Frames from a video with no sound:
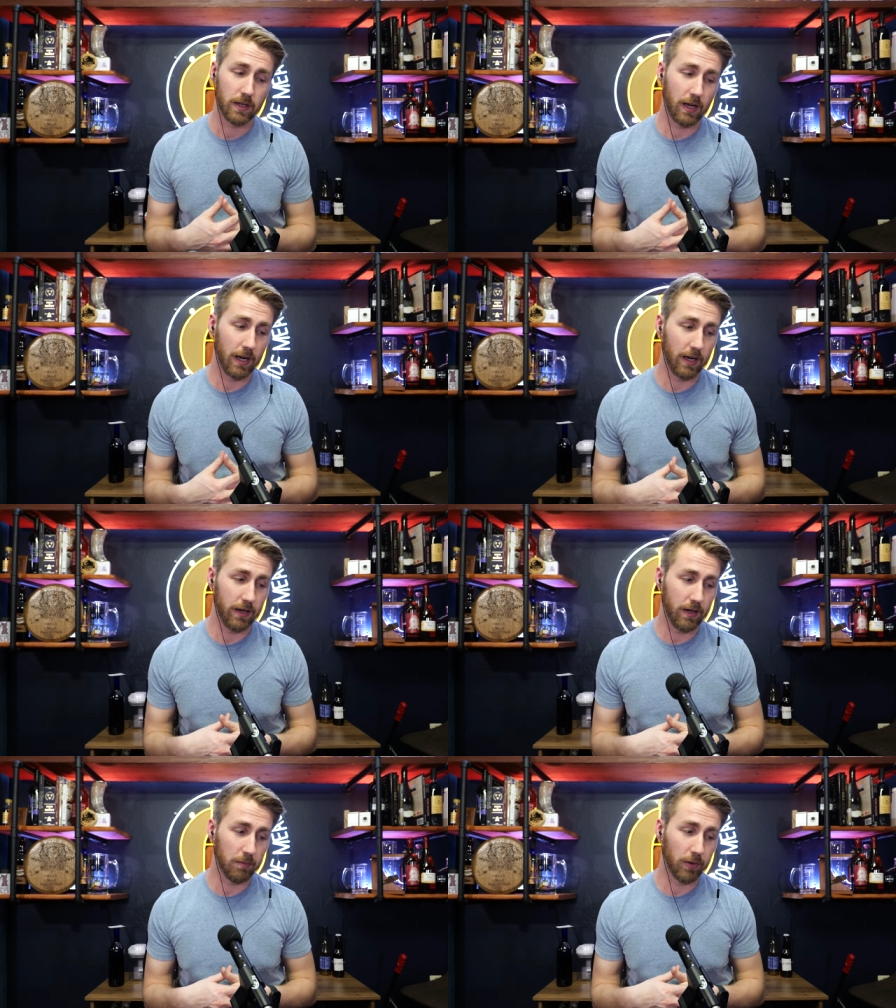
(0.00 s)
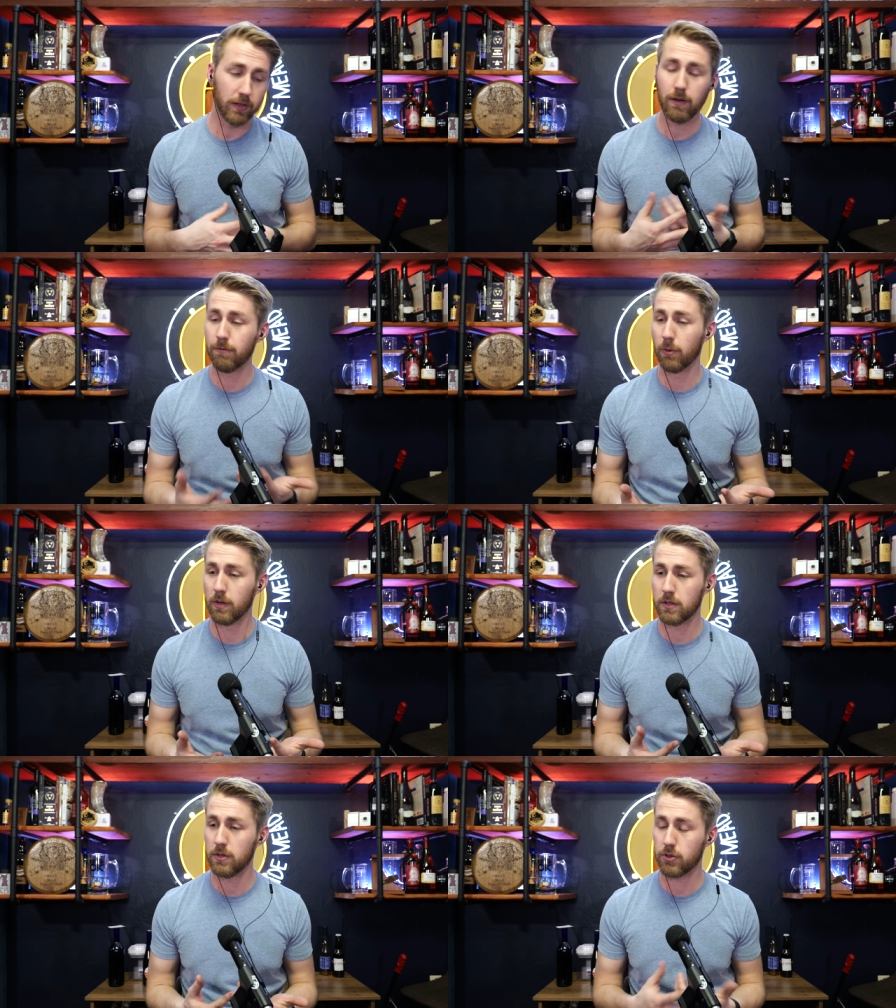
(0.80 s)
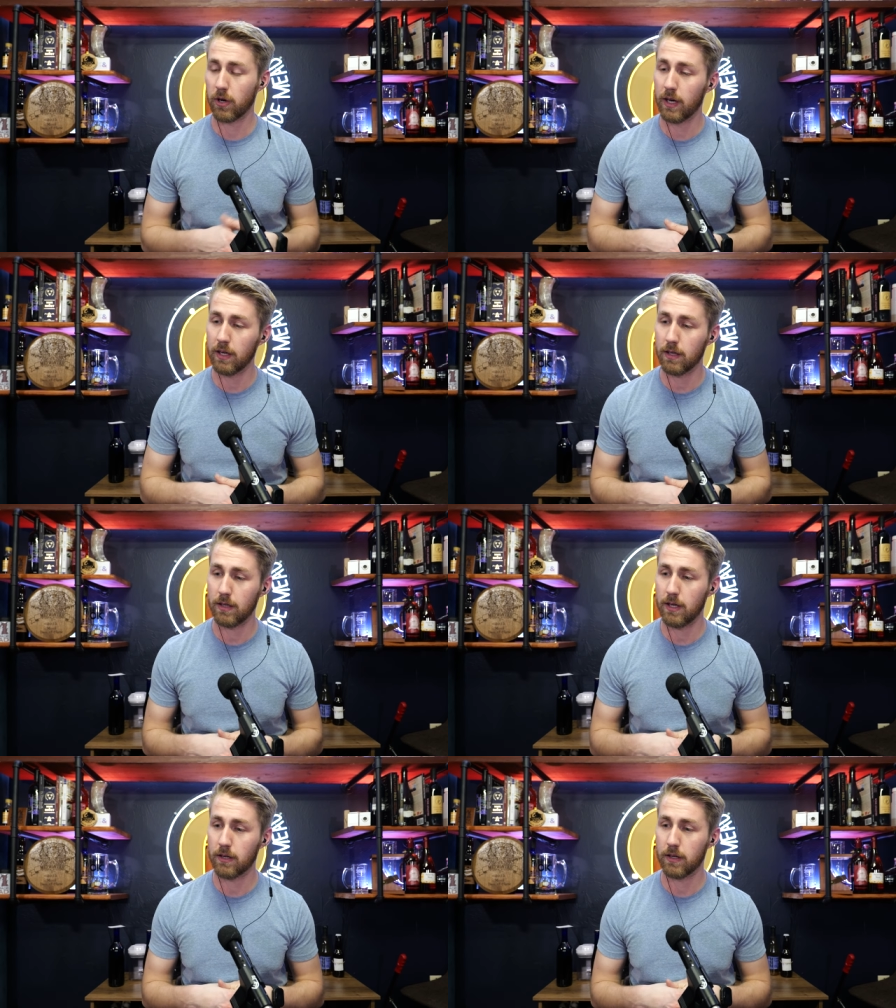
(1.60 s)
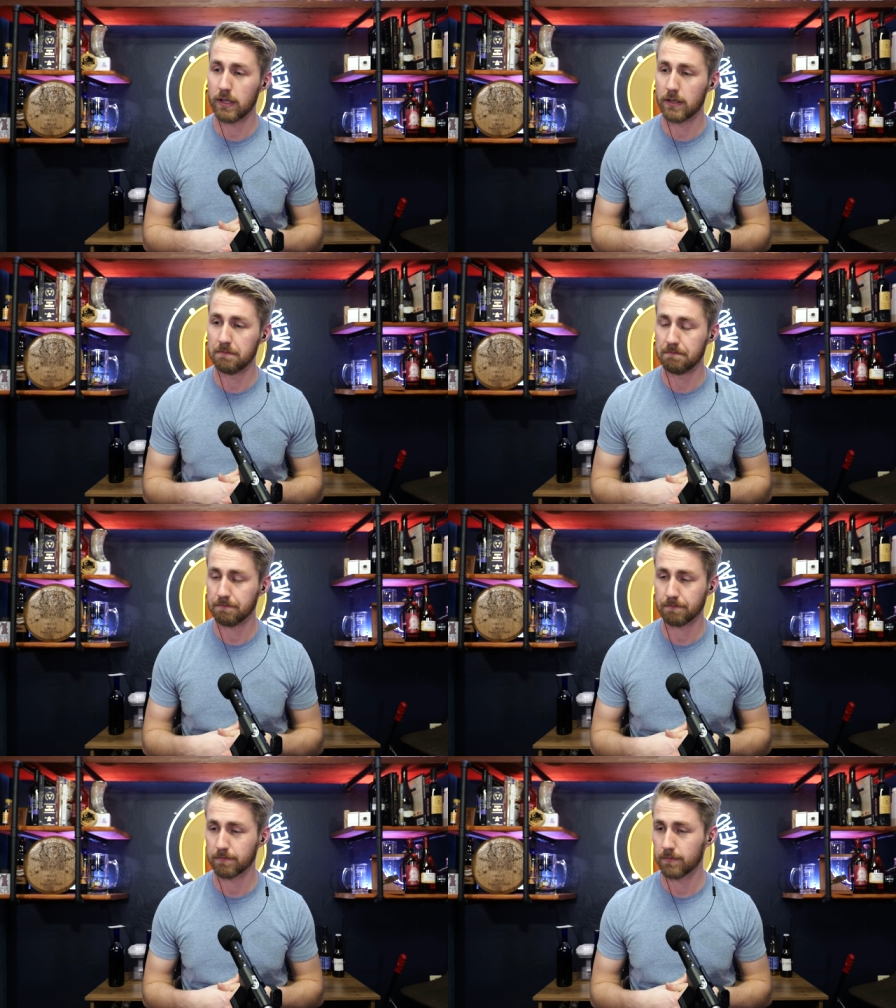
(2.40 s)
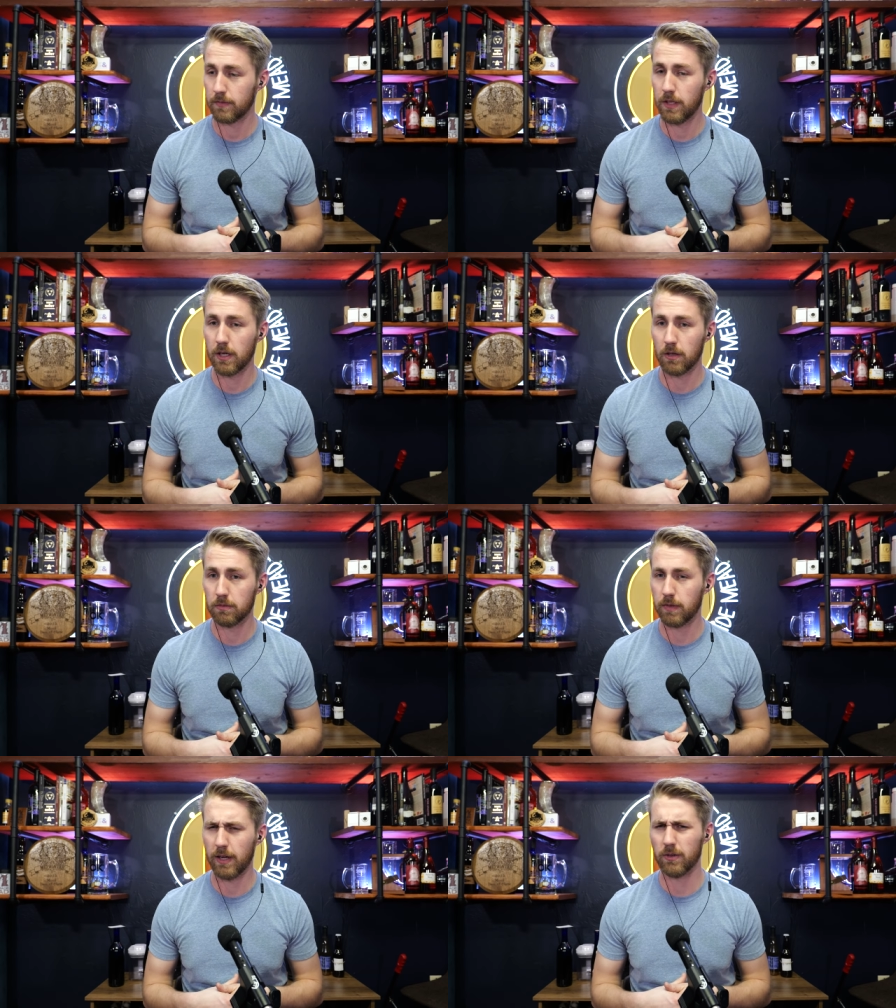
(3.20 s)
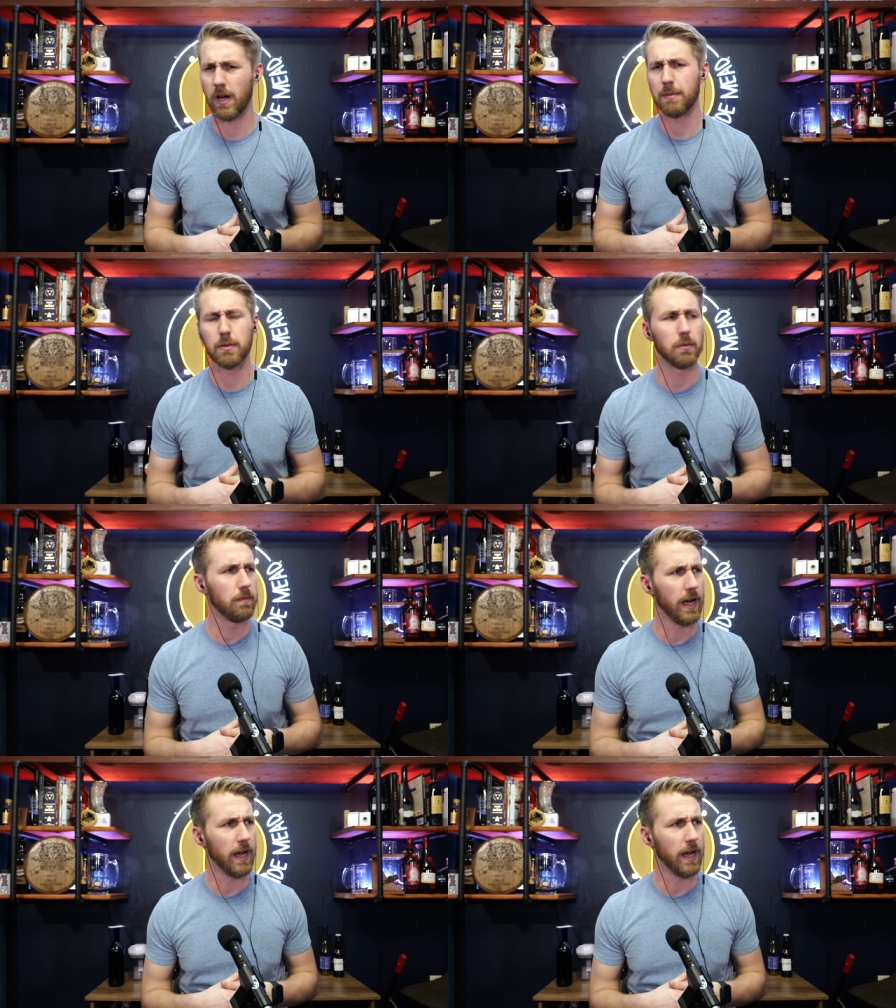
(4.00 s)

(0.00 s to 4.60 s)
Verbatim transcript: I am looking forward to trying it here in, you know, I don't know how many more.